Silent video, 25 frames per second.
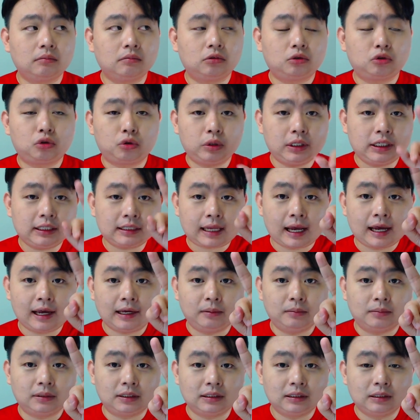3
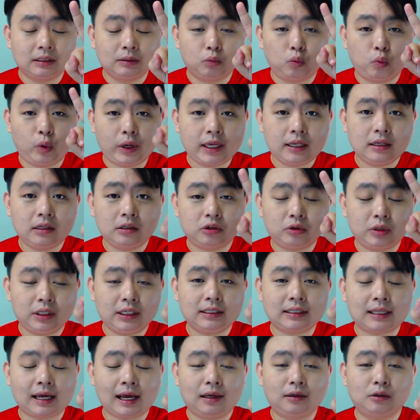times, win 3
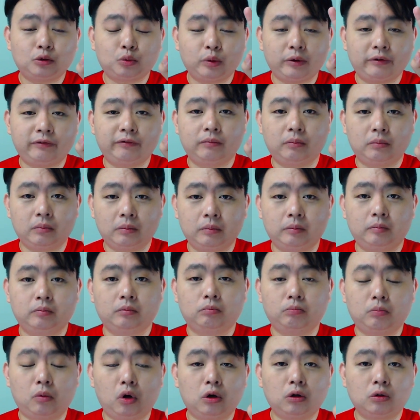times with
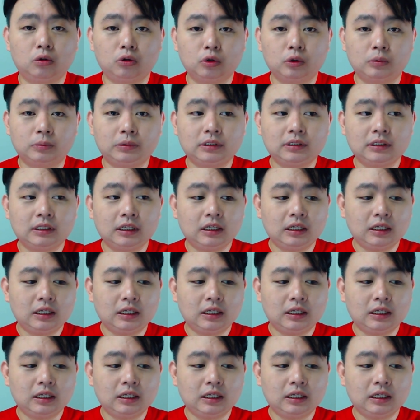more loops.